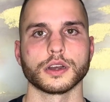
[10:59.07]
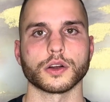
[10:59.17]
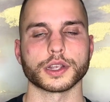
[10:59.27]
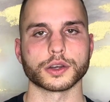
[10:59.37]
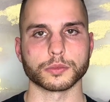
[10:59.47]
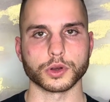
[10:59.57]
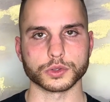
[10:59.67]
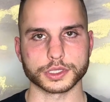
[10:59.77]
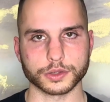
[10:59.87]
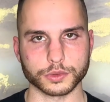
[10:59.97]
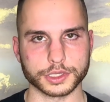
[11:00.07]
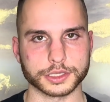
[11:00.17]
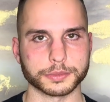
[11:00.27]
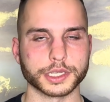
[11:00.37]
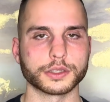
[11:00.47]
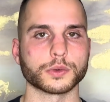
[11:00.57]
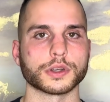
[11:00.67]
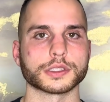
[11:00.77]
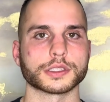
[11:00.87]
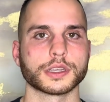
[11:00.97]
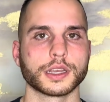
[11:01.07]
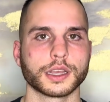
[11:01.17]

Our innermost can really speak to us